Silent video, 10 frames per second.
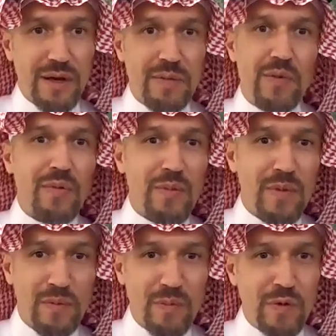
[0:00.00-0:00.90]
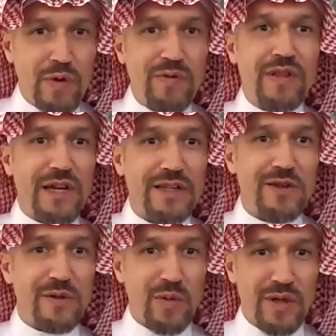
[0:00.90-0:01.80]
We're beautifully
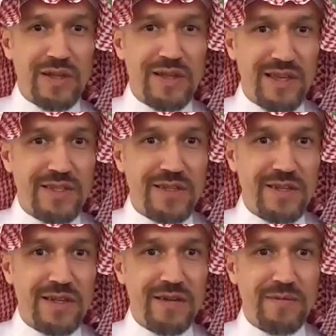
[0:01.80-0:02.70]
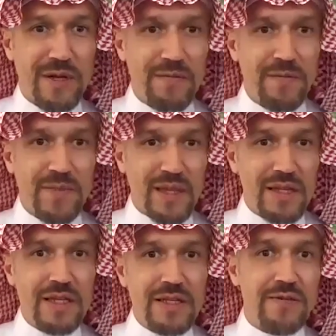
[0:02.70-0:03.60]
nestled within the desert. I mean,
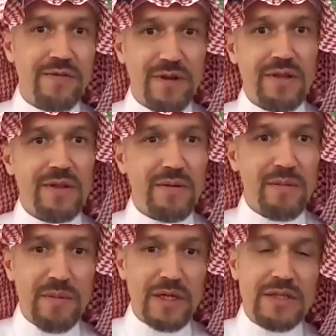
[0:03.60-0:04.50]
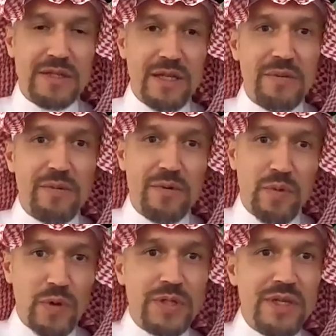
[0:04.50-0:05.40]
it needs to fit, be sustainable
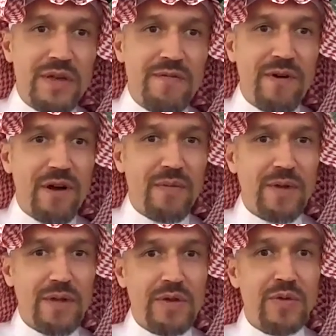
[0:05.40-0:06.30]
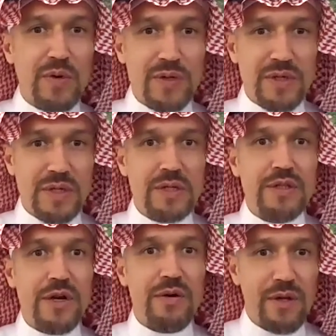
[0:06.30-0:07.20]
towards the environment and towards the
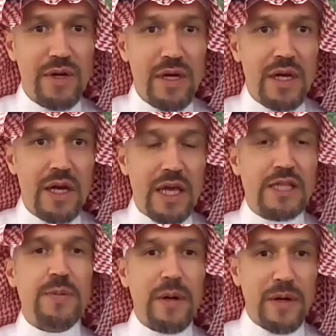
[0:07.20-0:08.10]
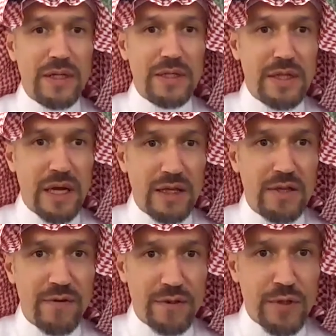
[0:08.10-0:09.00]
general experience that
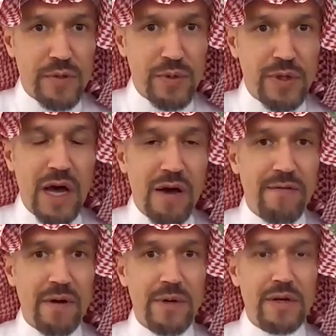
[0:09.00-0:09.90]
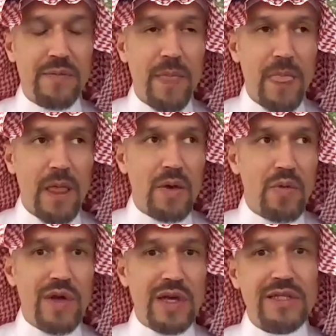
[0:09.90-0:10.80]
the visitor would have. I mean,
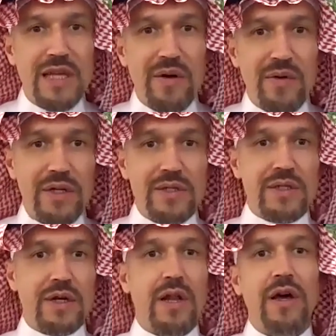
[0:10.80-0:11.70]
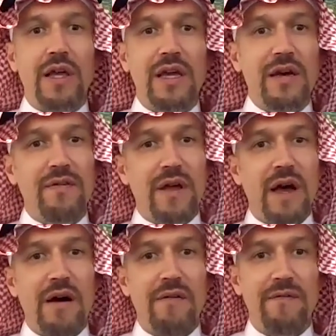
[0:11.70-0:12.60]
we as Saudis are lucky enough to
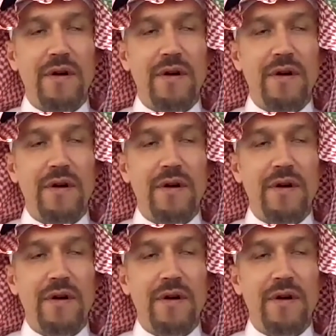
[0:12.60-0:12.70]
have